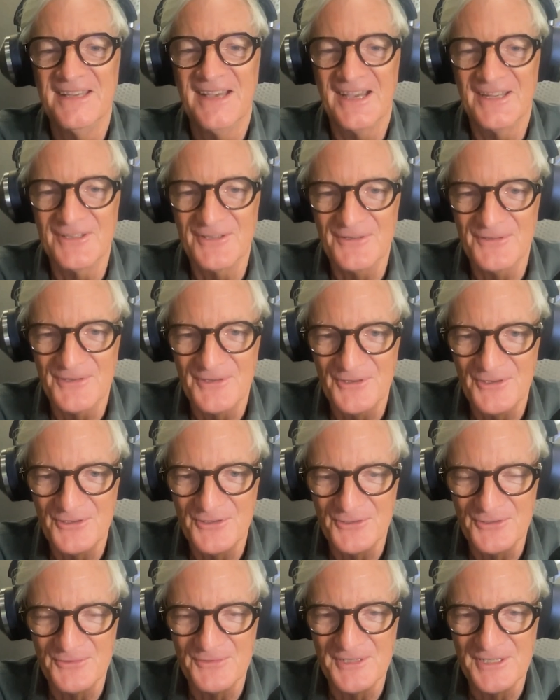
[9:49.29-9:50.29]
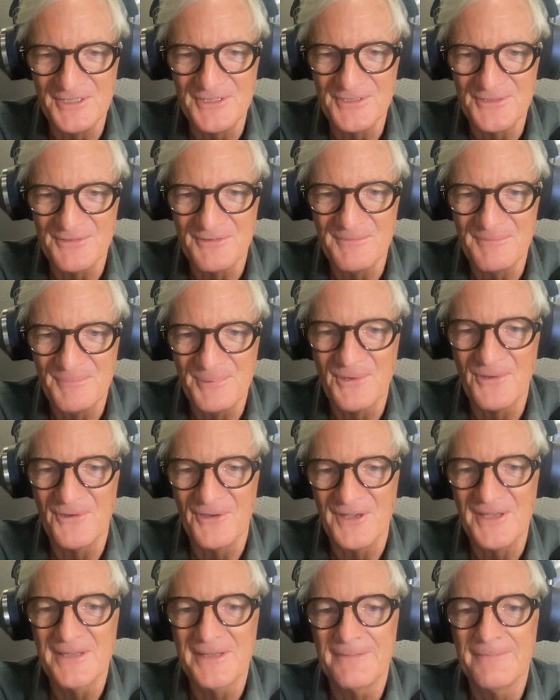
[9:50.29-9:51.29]
I knew who you needed to
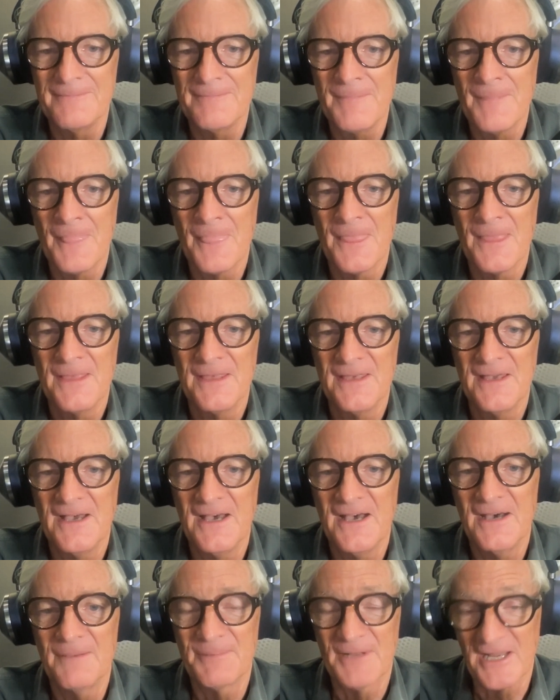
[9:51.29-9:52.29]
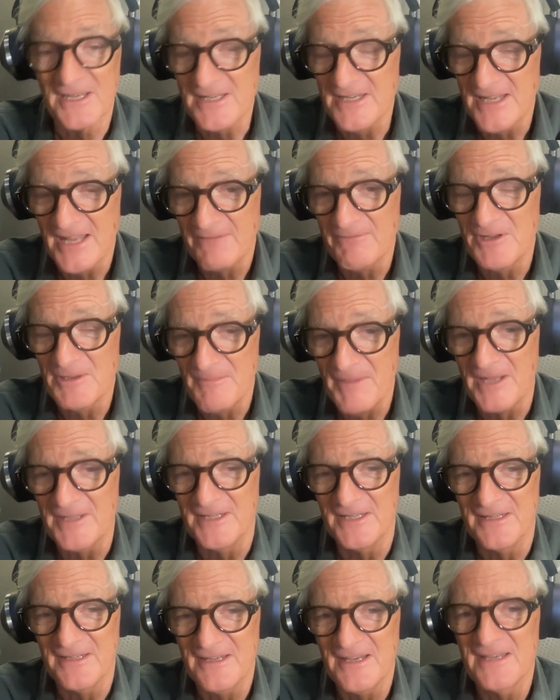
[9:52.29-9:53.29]
employ. But I didn't have any
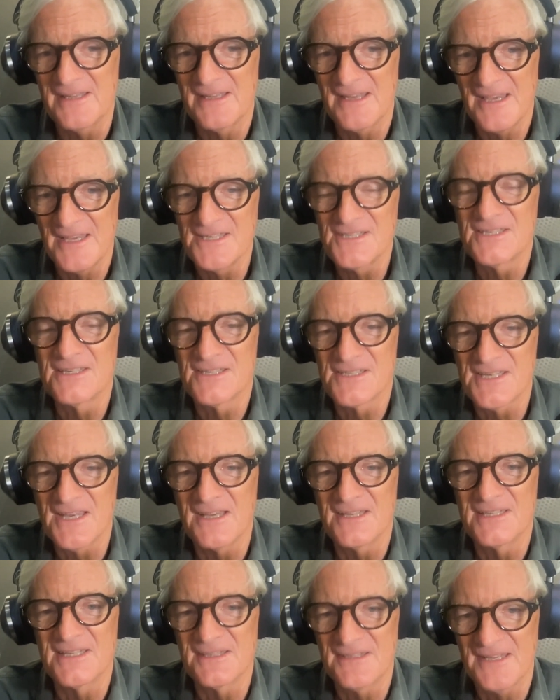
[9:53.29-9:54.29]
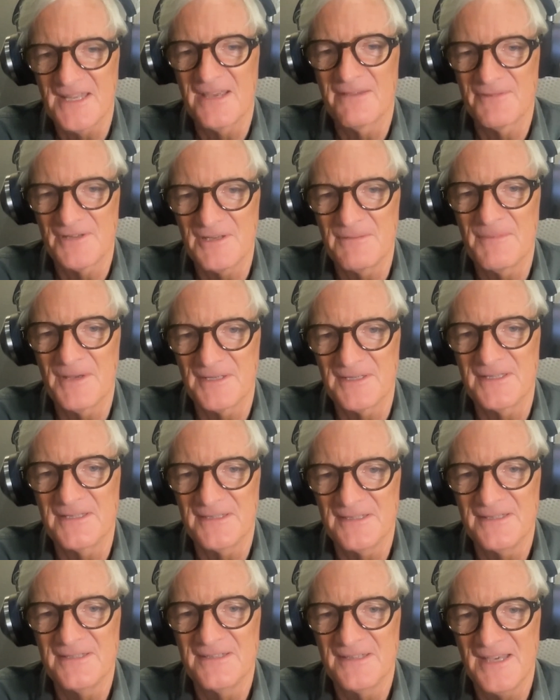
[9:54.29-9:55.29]
money. I hasten to say I didn't have any money
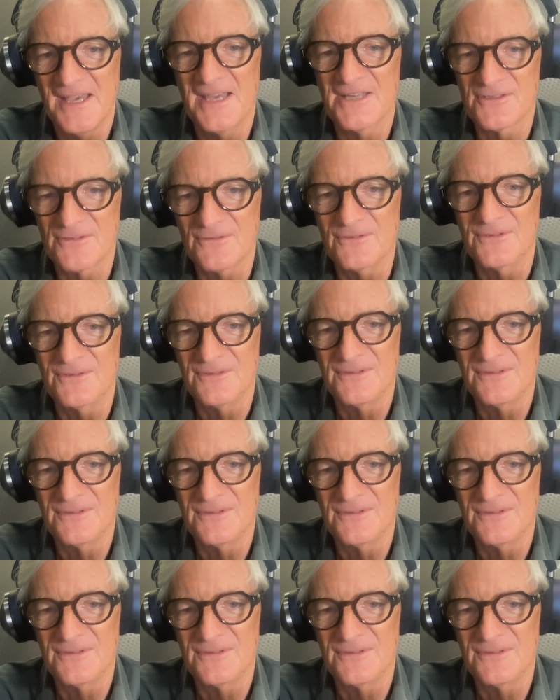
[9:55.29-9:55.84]
at all.